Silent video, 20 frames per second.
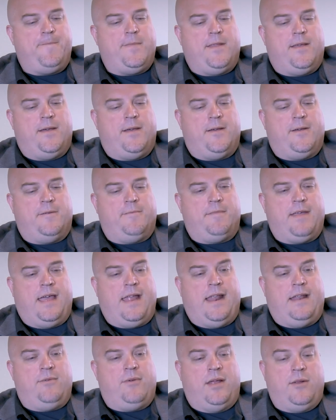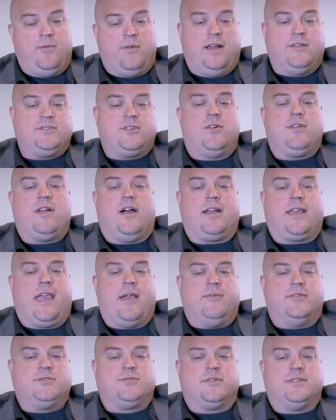Um, and, and when I was going to Augie,
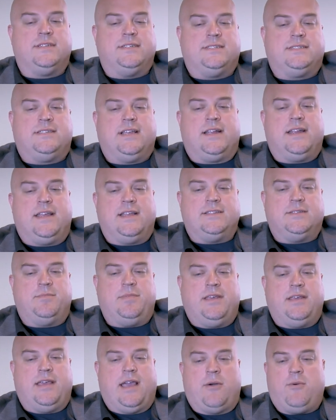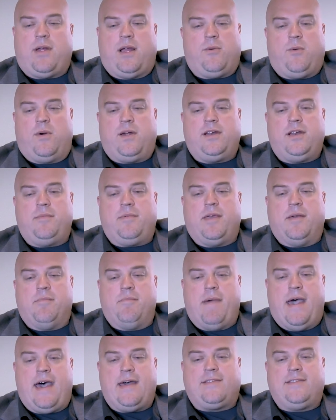I was really studying to be, I, I, wanted to be a
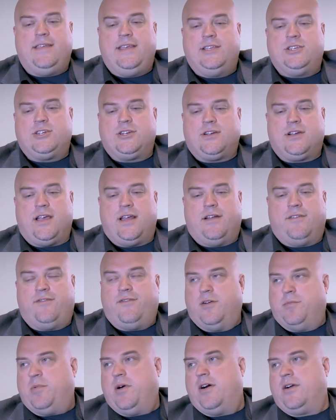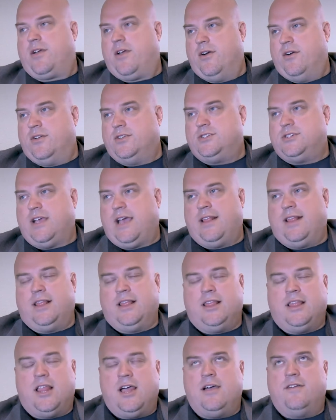math teacher and a football coach. I
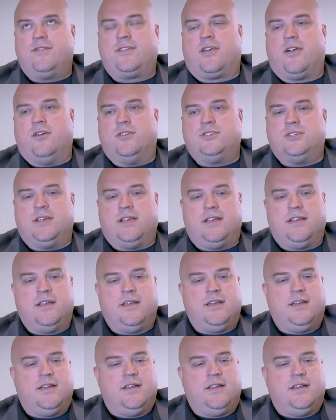loved coaching.